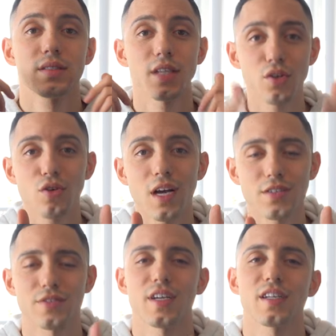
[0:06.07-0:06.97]
Thank you
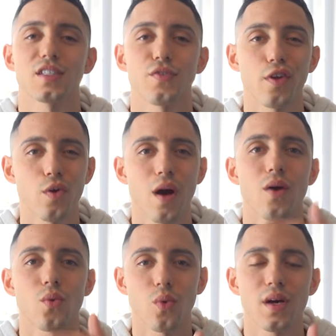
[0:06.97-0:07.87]
guys for checking this video
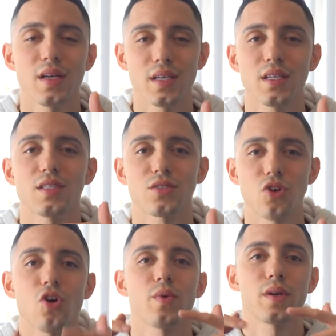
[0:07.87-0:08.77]
out. What is
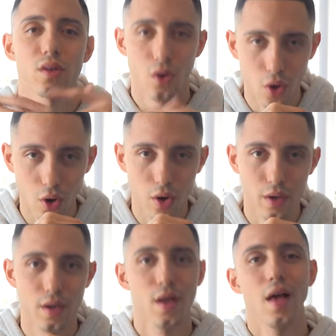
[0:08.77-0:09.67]
going
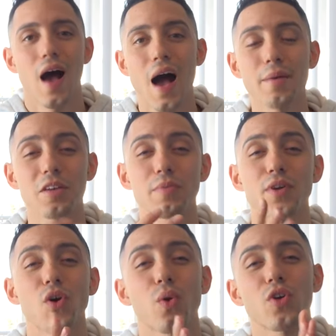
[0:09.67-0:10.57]
on? I'm gonna be
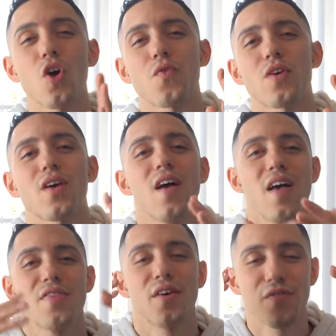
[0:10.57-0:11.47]
going over
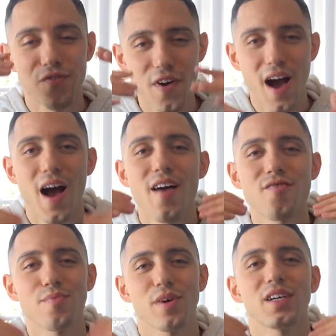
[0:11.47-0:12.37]
the
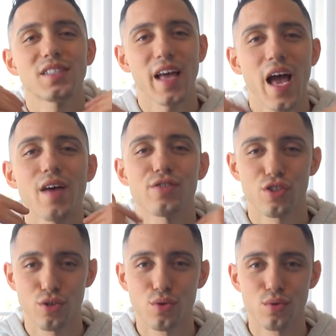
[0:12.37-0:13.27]
five must-have
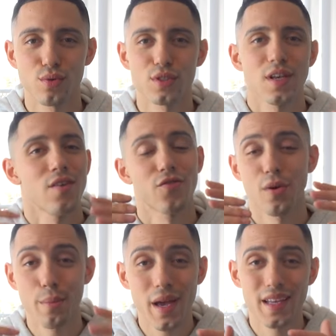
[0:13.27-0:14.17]
shoes
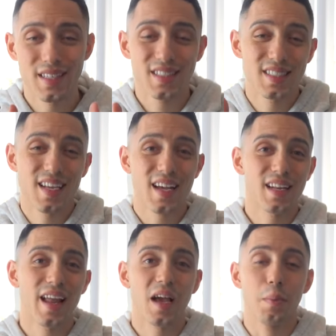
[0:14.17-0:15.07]
for men. This is kind
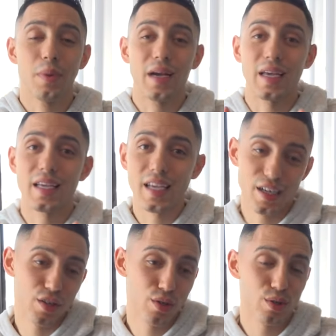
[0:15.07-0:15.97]
of like a
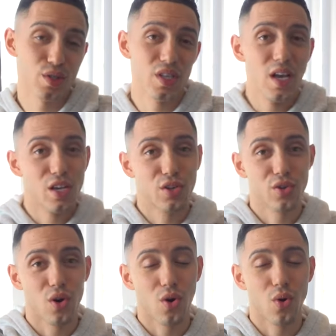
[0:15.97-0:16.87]
beginner's,
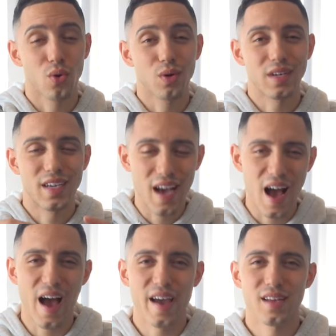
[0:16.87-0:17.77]
you know,
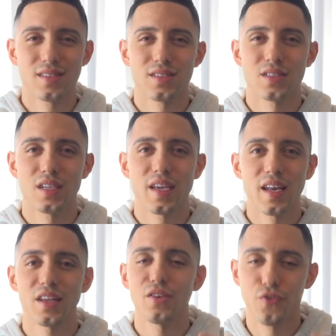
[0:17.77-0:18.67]
guide to
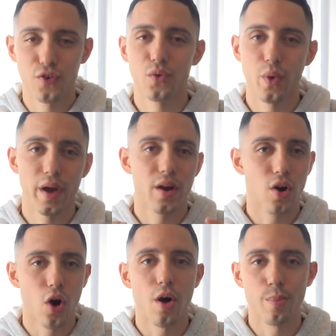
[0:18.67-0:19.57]
getting your
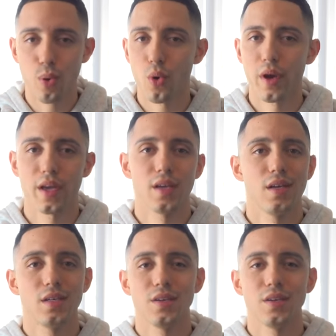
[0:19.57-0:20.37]
footwear on point